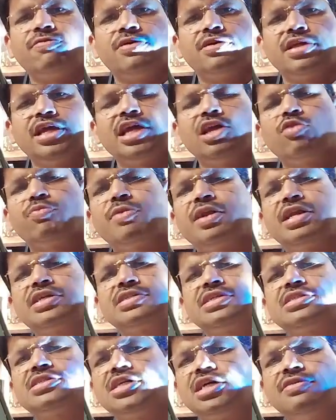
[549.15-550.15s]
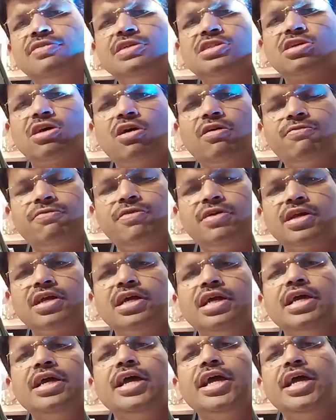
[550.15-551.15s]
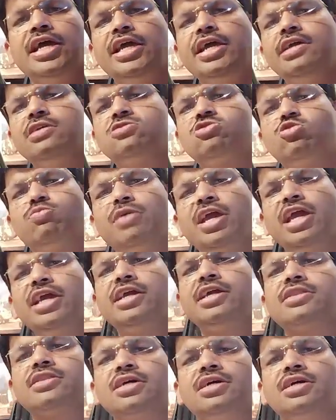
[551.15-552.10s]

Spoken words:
offer. Equipment as a service offer is to make